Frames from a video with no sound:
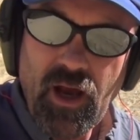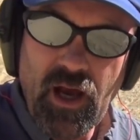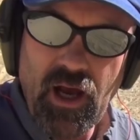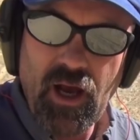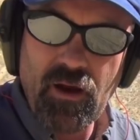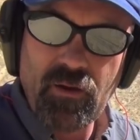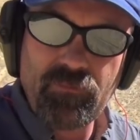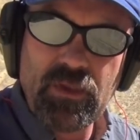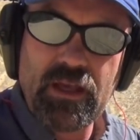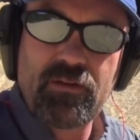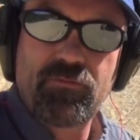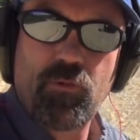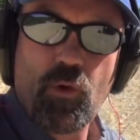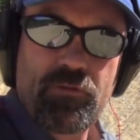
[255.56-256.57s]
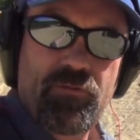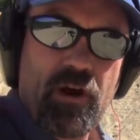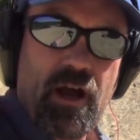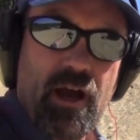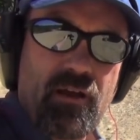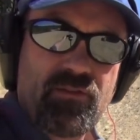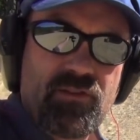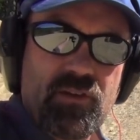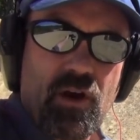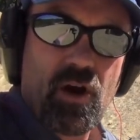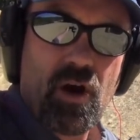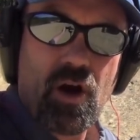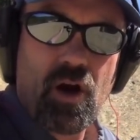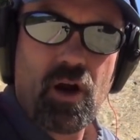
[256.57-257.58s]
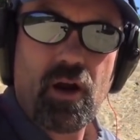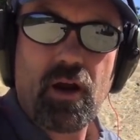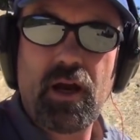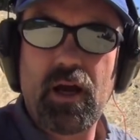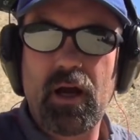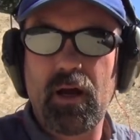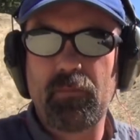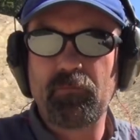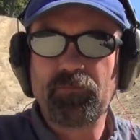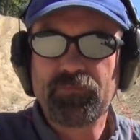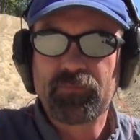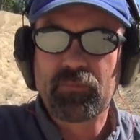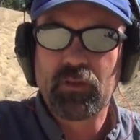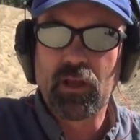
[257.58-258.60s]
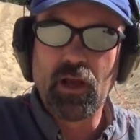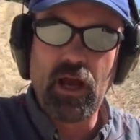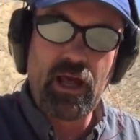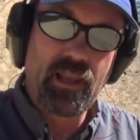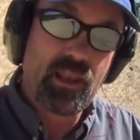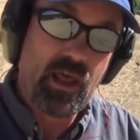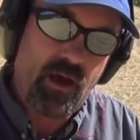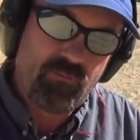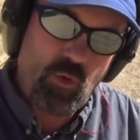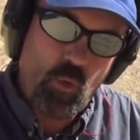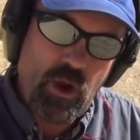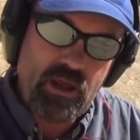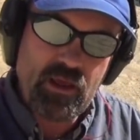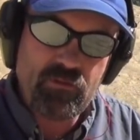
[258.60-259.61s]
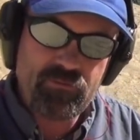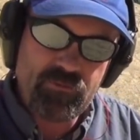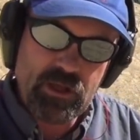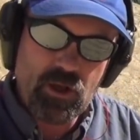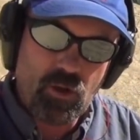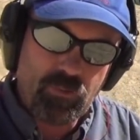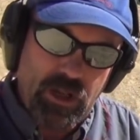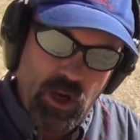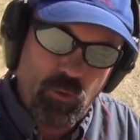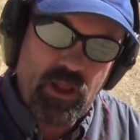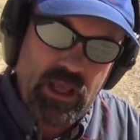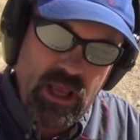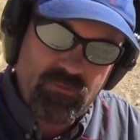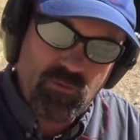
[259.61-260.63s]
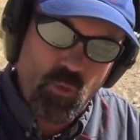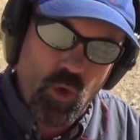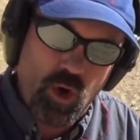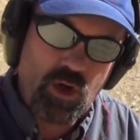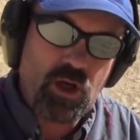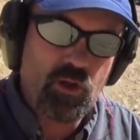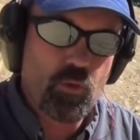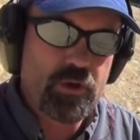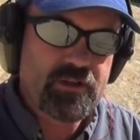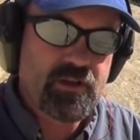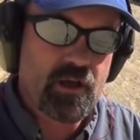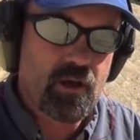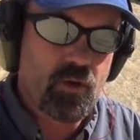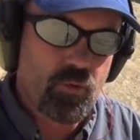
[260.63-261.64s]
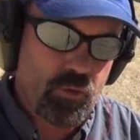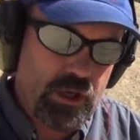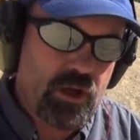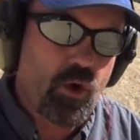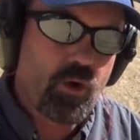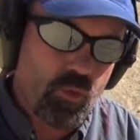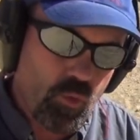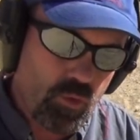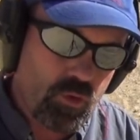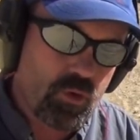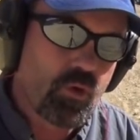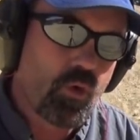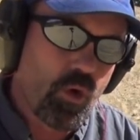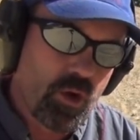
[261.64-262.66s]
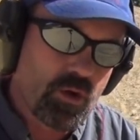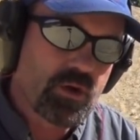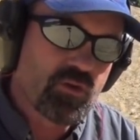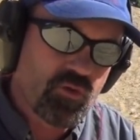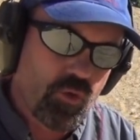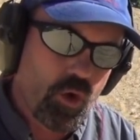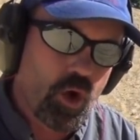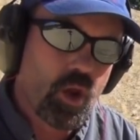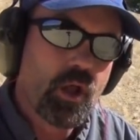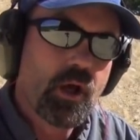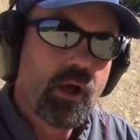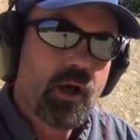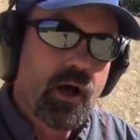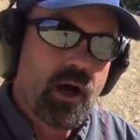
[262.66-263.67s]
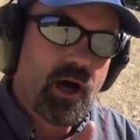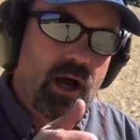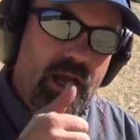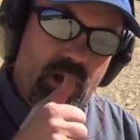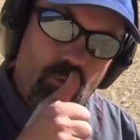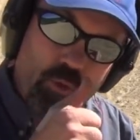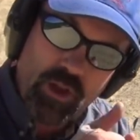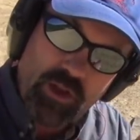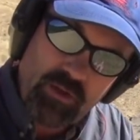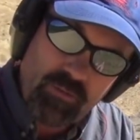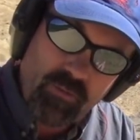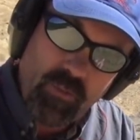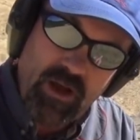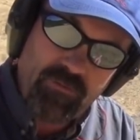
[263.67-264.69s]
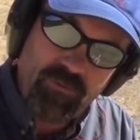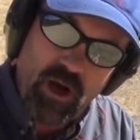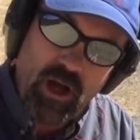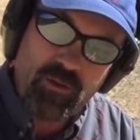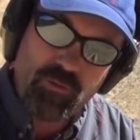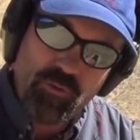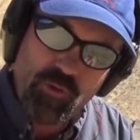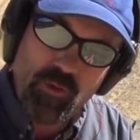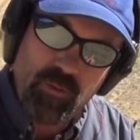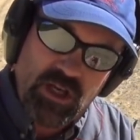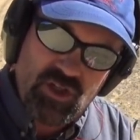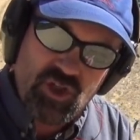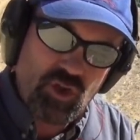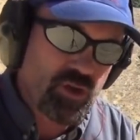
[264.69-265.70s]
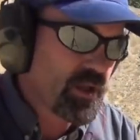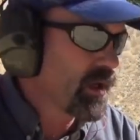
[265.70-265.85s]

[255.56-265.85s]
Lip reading: 45s are... I love the way they feel, but I really have to work on the recoil control and really my follow-through to make sure